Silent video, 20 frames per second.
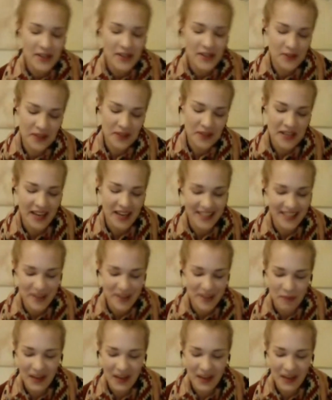So then I
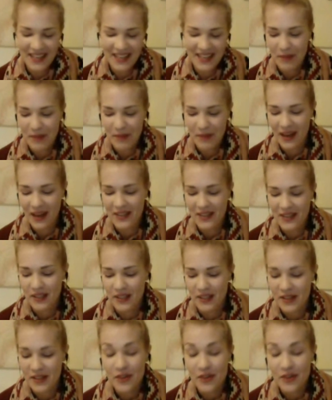applied to
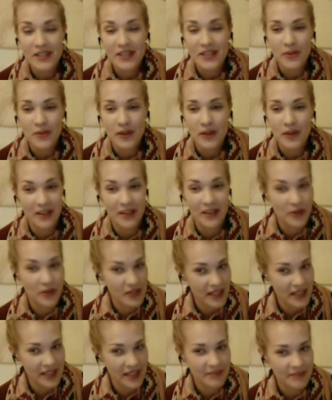this nursing school, and I got
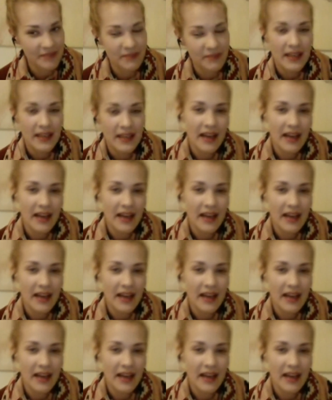in,